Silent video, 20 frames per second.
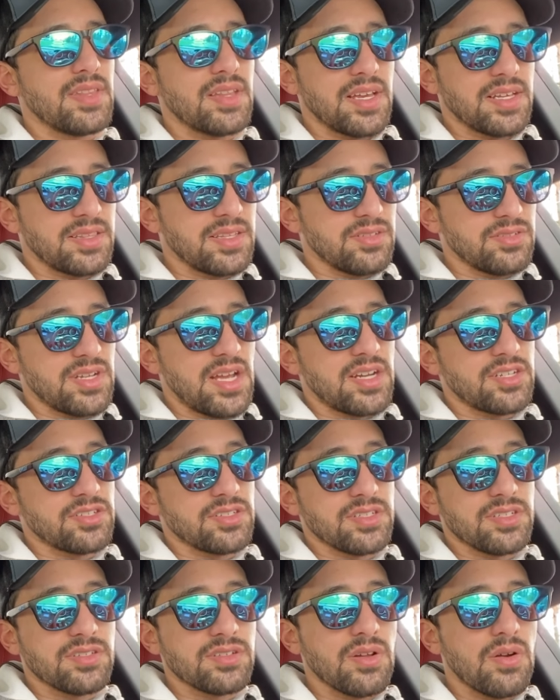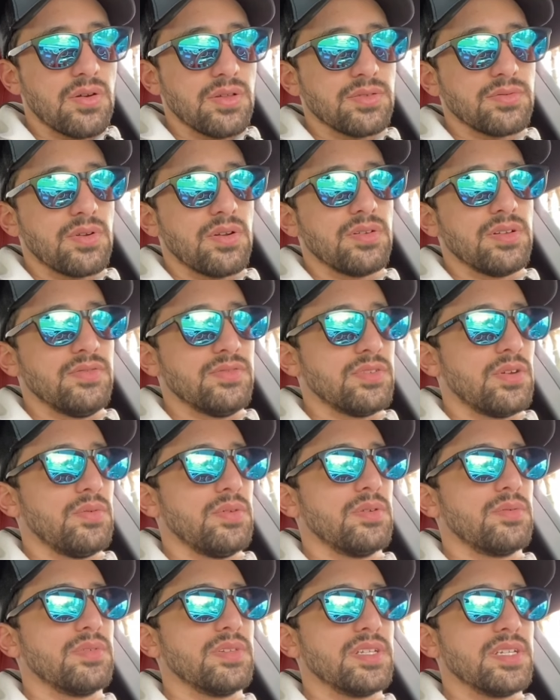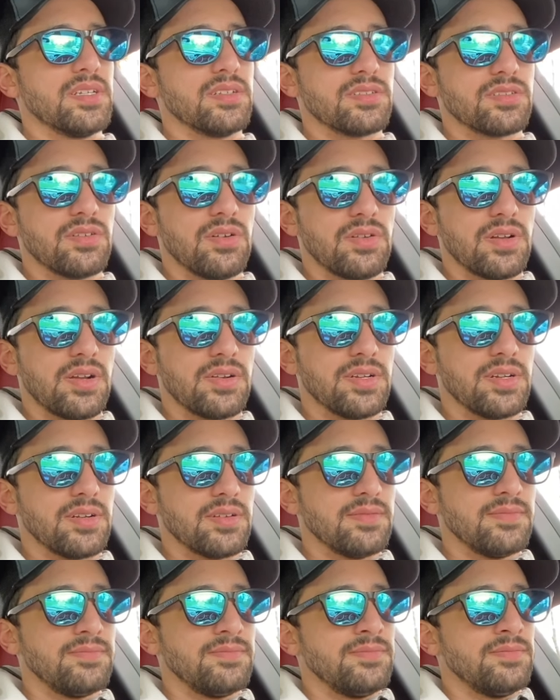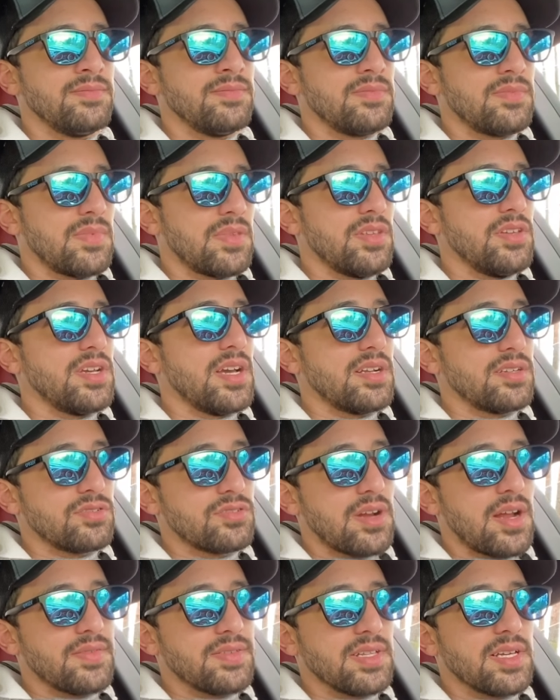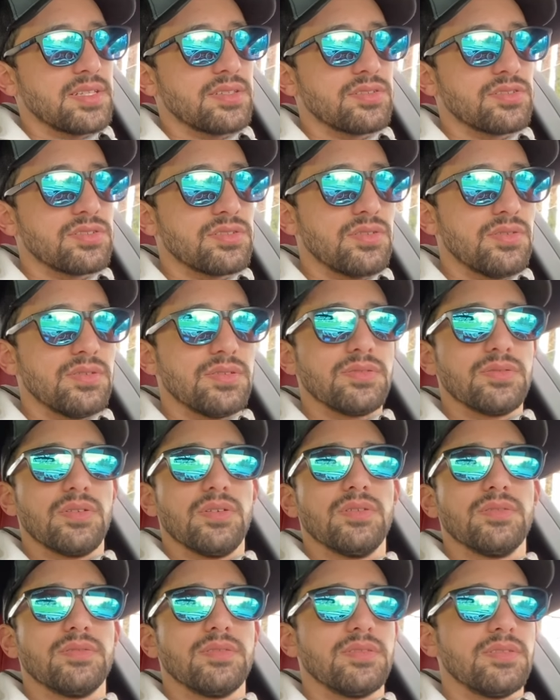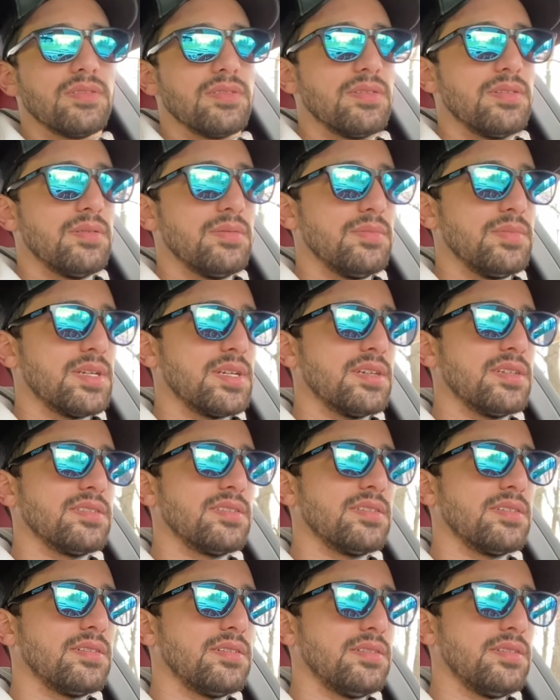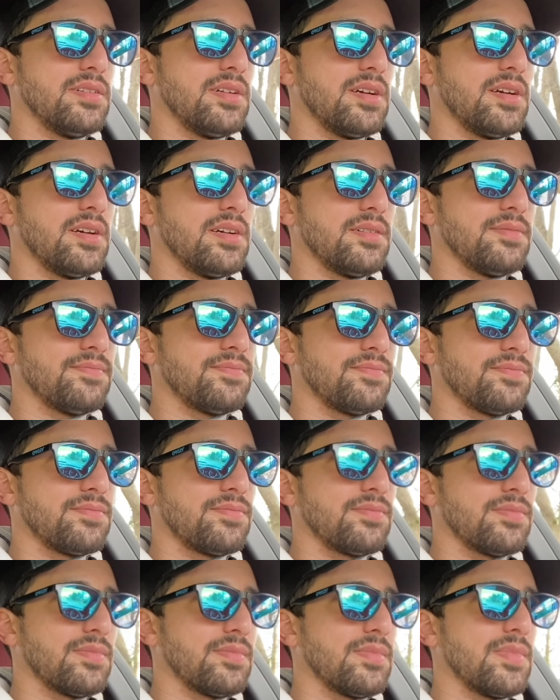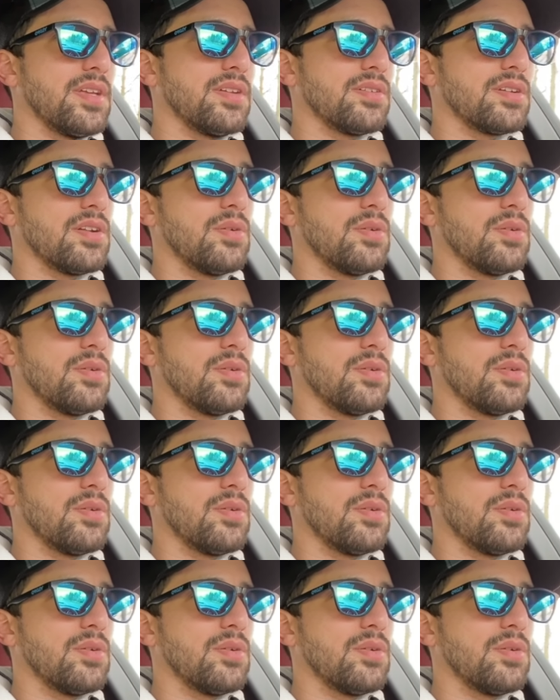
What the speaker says: there's actually snow on the road, even though we don't really get snow down here. You gotta drive it like there's snow on the road, because it'll get